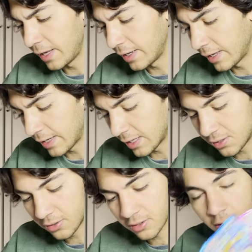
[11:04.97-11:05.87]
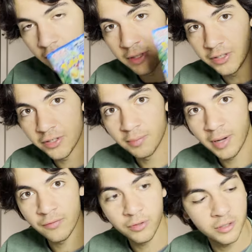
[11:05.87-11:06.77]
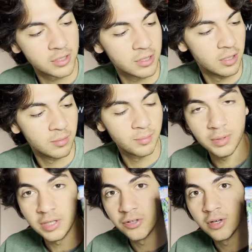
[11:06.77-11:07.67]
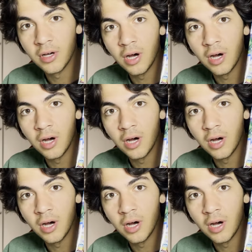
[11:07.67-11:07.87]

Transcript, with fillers: And I guess you can call these my first piece